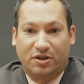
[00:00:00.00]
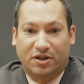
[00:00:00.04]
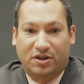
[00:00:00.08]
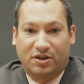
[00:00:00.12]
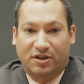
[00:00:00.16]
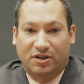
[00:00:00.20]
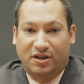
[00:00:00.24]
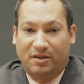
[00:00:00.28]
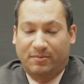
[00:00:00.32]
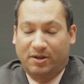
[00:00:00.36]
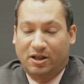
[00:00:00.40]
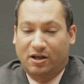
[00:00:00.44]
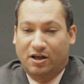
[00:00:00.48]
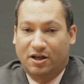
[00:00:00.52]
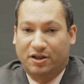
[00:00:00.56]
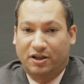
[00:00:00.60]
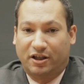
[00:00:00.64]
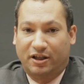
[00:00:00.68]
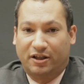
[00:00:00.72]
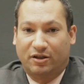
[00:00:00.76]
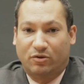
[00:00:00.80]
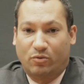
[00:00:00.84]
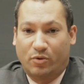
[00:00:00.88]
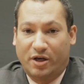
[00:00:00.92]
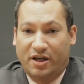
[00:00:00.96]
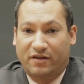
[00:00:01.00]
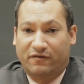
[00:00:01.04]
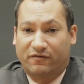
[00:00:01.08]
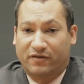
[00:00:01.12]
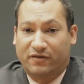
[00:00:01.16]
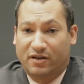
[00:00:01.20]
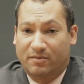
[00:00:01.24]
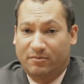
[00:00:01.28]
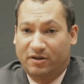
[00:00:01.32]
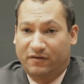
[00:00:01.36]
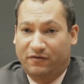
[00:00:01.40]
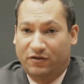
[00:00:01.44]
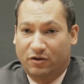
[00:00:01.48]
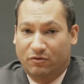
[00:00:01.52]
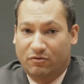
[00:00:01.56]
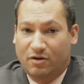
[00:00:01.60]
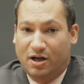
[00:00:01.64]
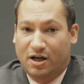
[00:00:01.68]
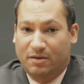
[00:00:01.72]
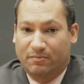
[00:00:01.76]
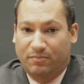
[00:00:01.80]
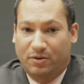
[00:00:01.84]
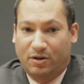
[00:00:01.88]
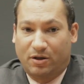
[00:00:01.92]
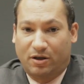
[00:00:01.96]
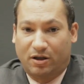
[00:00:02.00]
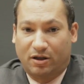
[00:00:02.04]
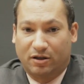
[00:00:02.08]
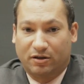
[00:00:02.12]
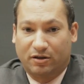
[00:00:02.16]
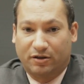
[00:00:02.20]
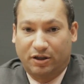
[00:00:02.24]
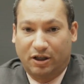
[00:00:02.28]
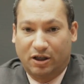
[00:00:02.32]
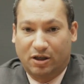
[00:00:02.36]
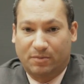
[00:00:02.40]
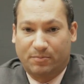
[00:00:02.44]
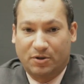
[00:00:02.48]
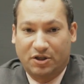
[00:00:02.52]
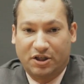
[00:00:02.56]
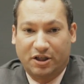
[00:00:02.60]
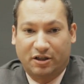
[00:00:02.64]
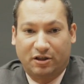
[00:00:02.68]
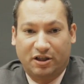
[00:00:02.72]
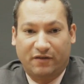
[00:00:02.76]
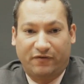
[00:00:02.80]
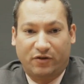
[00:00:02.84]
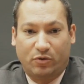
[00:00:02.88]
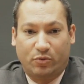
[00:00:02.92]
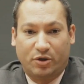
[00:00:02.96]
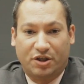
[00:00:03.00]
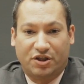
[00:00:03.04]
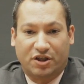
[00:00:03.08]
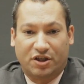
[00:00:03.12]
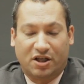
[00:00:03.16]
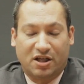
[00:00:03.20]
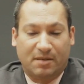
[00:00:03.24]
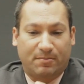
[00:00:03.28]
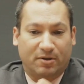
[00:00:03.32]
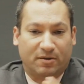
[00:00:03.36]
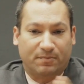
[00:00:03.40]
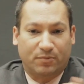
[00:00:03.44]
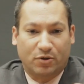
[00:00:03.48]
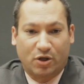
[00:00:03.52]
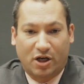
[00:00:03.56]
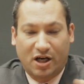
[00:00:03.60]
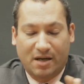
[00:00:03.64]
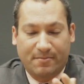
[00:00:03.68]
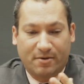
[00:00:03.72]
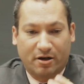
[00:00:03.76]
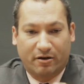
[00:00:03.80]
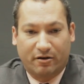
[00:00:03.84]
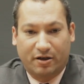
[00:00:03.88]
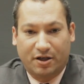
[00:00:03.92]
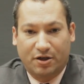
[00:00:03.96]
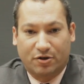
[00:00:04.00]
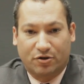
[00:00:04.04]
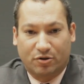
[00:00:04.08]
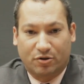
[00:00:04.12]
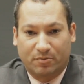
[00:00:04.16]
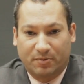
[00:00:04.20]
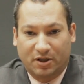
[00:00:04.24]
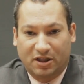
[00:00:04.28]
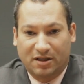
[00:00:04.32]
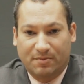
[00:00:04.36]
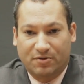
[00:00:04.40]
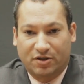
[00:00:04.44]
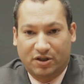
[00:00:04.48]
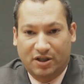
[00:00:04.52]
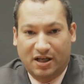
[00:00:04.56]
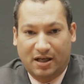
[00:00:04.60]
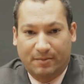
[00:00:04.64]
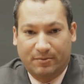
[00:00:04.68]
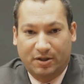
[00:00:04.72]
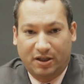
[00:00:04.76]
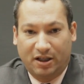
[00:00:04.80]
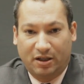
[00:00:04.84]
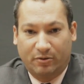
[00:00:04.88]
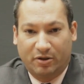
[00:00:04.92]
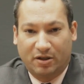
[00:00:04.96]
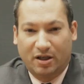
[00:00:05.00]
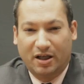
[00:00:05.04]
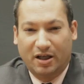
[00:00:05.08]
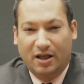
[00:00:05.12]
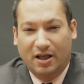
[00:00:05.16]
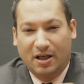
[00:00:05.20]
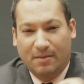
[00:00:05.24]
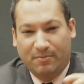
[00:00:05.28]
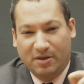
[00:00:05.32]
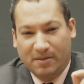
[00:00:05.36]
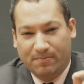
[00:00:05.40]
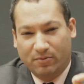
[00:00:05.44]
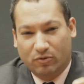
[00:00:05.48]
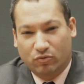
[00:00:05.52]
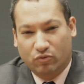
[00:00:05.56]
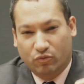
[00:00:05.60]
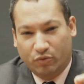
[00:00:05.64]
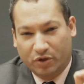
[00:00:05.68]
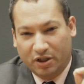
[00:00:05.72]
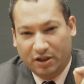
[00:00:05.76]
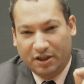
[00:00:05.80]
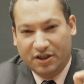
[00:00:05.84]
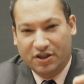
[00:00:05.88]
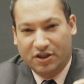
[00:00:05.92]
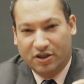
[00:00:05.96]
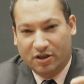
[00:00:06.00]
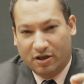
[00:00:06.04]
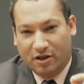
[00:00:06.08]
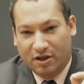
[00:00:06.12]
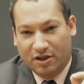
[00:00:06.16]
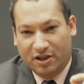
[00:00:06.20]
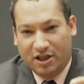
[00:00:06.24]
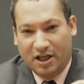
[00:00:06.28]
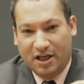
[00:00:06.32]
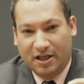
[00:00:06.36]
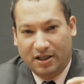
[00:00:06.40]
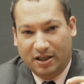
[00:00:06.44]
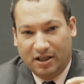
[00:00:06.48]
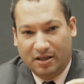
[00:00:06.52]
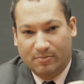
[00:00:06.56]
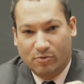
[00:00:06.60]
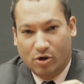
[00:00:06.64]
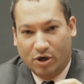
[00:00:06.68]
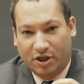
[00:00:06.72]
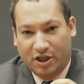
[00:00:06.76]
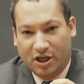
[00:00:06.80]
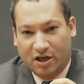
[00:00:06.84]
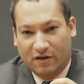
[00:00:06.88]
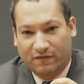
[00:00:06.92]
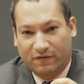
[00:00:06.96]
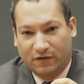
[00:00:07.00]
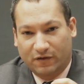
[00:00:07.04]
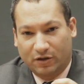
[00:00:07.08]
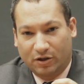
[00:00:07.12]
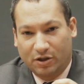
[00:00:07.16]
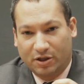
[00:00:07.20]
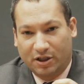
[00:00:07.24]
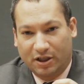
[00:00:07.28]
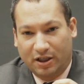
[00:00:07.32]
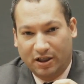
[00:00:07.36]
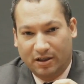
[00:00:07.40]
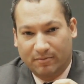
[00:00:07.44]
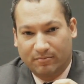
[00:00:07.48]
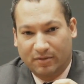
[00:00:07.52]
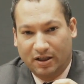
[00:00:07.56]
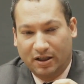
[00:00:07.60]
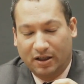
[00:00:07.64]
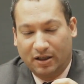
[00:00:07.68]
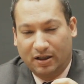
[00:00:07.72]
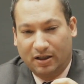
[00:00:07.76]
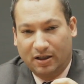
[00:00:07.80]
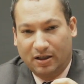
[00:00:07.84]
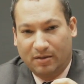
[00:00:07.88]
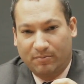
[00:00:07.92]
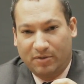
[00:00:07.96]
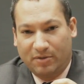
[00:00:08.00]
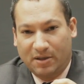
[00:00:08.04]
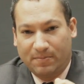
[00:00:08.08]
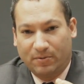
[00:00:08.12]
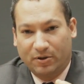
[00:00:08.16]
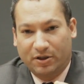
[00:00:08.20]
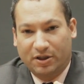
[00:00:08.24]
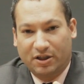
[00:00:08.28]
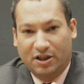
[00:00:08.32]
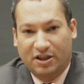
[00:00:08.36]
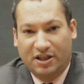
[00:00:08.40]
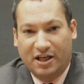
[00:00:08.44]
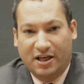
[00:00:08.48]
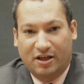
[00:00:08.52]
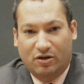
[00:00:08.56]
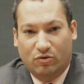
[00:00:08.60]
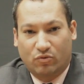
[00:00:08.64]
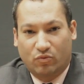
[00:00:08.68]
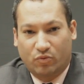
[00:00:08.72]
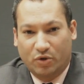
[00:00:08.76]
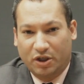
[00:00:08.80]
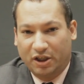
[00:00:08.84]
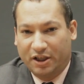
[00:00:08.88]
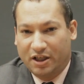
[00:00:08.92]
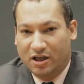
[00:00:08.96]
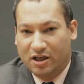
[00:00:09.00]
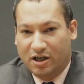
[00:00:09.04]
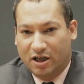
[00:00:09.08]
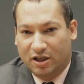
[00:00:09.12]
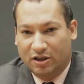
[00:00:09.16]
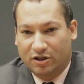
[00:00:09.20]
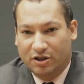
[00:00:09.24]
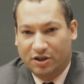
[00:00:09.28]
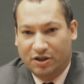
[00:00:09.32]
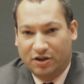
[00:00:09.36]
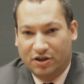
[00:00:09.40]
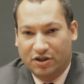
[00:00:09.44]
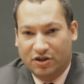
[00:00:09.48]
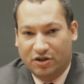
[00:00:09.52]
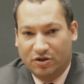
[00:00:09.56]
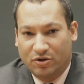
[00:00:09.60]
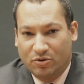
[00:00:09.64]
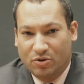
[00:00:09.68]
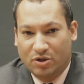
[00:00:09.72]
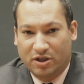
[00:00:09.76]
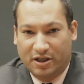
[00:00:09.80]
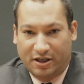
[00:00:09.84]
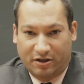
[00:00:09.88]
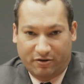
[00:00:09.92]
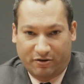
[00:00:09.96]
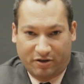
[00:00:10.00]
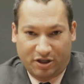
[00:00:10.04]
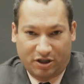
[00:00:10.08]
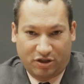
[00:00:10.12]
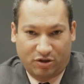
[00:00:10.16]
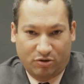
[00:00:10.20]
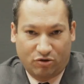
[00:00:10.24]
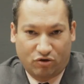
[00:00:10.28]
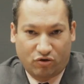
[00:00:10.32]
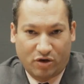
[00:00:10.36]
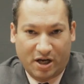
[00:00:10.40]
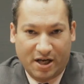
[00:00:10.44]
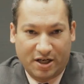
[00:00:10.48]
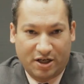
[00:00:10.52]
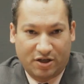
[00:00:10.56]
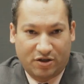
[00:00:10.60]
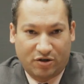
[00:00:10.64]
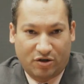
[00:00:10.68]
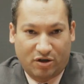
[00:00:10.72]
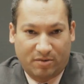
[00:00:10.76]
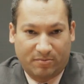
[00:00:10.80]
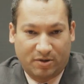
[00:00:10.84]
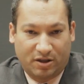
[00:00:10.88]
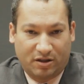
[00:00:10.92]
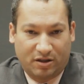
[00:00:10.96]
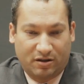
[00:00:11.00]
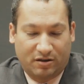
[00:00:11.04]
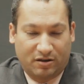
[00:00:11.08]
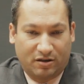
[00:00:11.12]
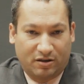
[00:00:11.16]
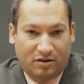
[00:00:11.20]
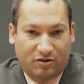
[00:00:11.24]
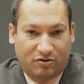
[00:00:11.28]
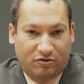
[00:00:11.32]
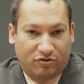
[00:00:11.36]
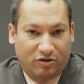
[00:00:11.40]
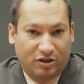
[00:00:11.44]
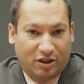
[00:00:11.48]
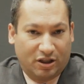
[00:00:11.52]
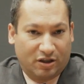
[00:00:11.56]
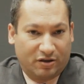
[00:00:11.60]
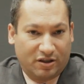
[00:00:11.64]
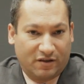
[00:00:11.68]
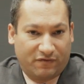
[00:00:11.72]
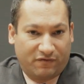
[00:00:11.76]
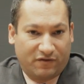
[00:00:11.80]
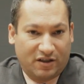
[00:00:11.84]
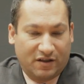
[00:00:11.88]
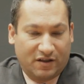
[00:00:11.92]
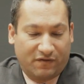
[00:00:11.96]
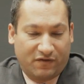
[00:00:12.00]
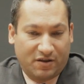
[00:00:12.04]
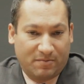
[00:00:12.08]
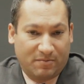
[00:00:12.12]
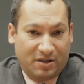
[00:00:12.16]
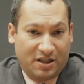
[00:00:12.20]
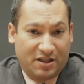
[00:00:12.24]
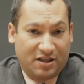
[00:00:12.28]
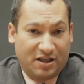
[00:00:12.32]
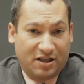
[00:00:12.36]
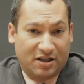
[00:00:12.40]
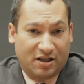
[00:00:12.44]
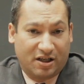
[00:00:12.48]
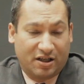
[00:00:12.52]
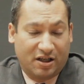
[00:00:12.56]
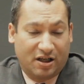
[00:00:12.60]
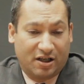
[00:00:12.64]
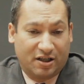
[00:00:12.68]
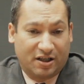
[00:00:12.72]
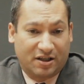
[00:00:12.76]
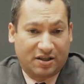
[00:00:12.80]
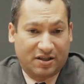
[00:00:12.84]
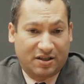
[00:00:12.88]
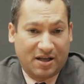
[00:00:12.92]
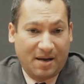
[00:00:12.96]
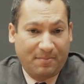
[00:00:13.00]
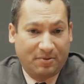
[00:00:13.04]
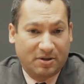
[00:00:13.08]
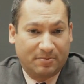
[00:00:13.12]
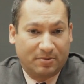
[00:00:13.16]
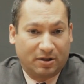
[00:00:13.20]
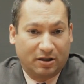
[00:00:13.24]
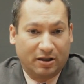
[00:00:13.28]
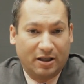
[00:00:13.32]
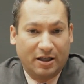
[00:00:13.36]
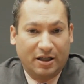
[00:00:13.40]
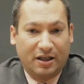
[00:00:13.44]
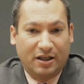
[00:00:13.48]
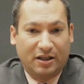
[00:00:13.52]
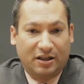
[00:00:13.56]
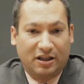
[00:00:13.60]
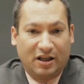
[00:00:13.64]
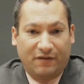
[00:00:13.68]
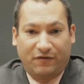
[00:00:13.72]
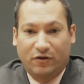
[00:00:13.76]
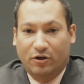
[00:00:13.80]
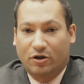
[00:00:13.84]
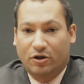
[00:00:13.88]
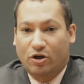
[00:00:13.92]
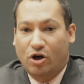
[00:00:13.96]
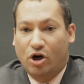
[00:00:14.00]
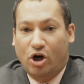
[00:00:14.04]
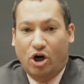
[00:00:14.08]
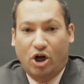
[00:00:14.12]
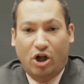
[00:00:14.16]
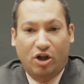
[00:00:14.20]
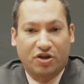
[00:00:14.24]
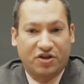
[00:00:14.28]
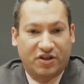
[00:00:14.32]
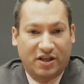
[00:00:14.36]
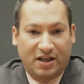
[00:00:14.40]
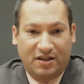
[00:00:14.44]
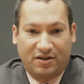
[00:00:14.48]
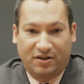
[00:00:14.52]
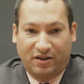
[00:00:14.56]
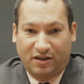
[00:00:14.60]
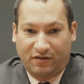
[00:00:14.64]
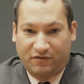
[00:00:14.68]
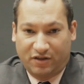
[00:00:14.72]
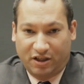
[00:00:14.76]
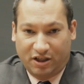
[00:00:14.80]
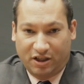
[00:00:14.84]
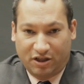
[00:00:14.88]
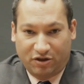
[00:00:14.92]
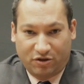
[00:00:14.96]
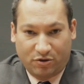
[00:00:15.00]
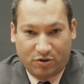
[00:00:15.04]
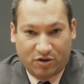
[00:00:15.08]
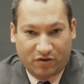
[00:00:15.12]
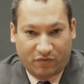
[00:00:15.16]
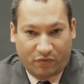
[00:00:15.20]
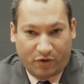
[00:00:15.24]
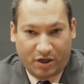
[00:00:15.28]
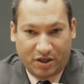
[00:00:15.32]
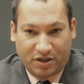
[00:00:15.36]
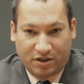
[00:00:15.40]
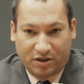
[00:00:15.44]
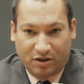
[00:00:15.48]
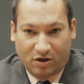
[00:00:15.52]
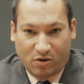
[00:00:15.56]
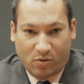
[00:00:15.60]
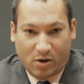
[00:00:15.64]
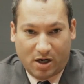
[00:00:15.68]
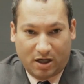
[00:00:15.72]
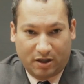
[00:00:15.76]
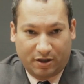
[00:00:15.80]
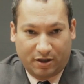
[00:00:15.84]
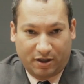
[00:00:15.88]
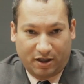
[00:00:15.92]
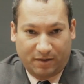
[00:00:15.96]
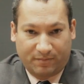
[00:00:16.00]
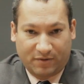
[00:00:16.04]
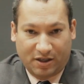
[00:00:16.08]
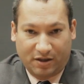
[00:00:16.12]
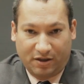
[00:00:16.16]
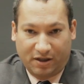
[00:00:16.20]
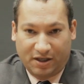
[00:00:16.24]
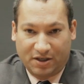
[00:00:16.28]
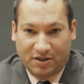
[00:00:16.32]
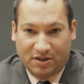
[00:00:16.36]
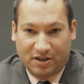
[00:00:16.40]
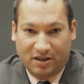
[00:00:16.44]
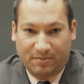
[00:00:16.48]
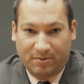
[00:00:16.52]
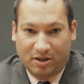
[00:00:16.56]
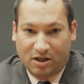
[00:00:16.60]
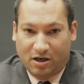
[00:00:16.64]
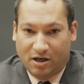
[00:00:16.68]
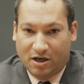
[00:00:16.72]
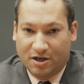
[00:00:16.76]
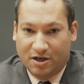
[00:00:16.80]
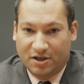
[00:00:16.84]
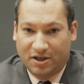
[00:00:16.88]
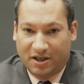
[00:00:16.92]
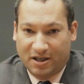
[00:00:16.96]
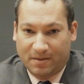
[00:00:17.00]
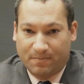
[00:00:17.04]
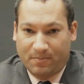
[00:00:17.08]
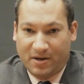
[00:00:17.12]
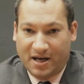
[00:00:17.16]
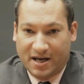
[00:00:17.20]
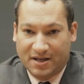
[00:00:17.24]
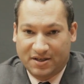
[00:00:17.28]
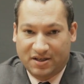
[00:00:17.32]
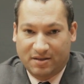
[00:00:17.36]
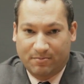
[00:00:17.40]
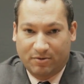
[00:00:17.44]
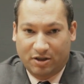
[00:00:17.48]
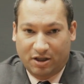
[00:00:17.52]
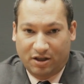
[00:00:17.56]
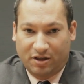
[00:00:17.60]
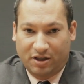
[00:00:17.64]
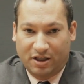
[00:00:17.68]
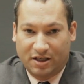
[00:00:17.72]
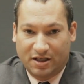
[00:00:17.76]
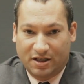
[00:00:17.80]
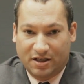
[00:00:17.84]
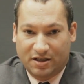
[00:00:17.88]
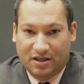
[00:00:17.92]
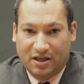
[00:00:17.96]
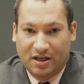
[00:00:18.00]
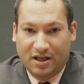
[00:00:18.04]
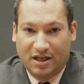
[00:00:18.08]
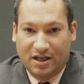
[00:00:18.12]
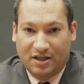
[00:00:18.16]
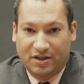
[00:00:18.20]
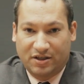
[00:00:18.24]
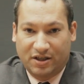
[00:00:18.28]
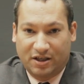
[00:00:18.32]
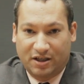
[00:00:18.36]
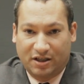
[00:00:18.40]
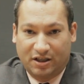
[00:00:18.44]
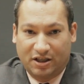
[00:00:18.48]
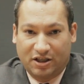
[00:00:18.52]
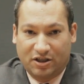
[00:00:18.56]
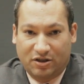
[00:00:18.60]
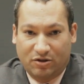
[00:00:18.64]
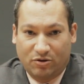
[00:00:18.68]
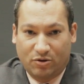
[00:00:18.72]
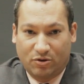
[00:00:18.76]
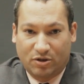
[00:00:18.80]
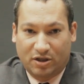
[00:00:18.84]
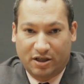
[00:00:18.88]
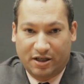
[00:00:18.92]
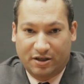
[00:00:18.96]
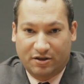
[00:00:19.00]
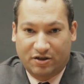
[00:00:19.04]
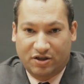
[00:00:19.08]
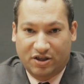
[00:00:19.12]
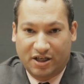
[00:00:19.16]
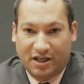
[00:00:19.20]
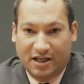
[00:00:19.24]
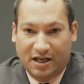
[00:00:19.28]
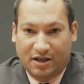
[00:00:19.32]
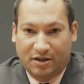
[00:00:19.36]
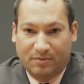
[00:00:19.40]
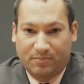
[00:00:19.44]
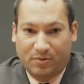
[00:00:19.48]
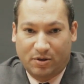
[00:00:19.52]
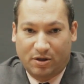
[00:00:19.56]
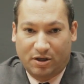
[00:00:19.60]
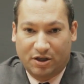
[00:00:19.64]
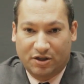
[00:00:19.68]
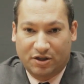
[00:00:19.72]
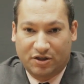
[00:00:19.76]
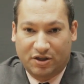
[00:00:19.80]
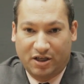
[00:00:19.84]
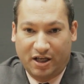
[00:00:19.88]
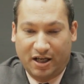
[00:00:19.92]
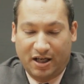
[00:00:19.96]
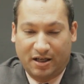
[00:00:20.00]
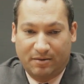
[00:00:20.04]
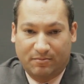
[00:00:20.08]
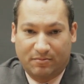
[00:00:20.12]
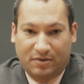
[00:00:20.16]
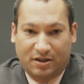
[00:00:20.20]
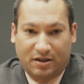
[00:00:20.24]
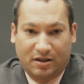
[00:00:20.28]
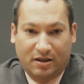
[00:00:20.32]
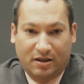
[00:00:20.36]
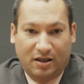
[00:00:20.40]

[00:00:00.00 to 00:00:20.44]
that's going to be hard to get away from if you're Ron Paul. Particularly if he wins a couple of primaries or becomes a nominee. When people really start taking a more careful look at him, people are going to take a really hard look at this newsletter issue and try to determine if it means he's unacceptable. If you're at all sensitive to issues of race and equality, I think it's going to be hard to get past some of the things said in these newsletters sent out in Paul's name.